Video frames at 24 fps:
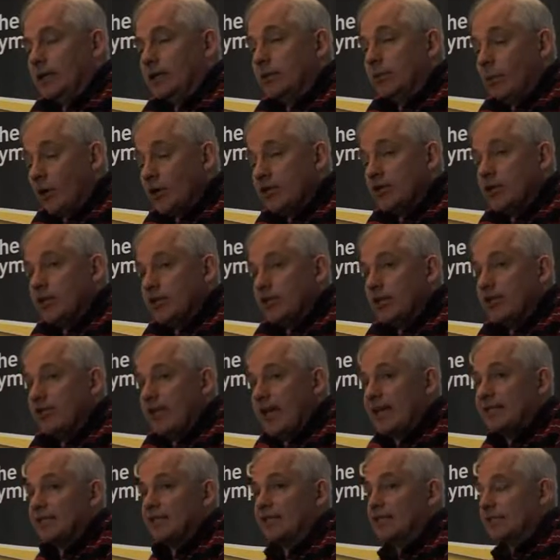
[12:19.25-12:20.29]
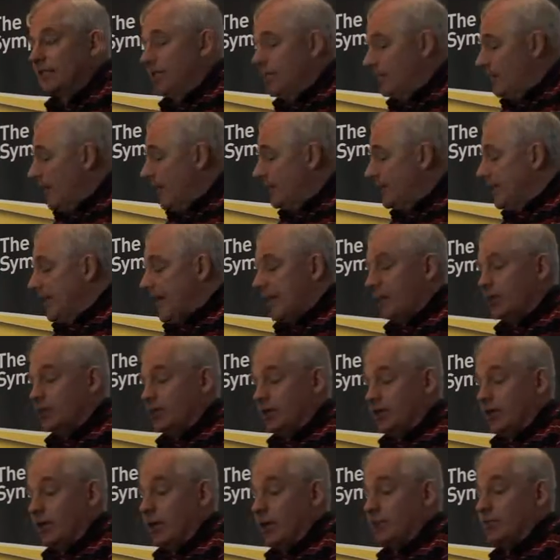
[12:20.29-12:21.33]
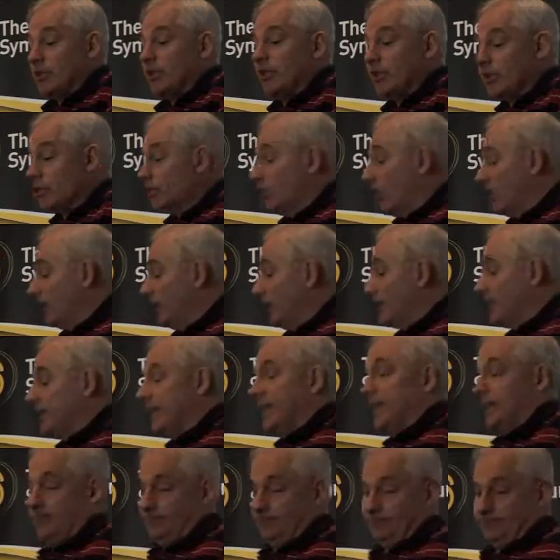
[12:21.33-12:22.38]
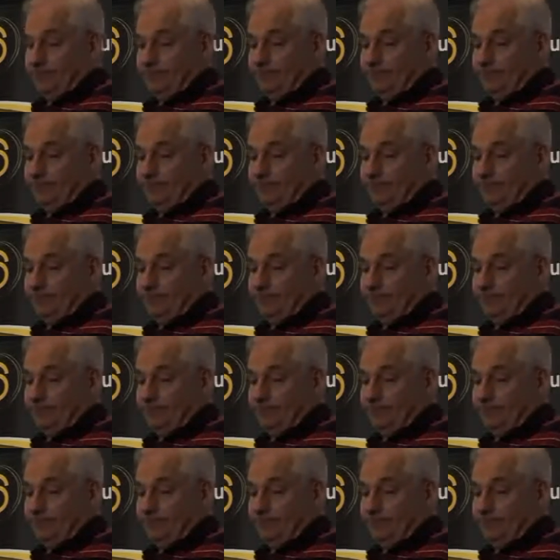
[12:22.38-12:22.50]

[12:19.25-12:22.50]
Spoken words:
Depositors have access to their money at all times. It is not lent out.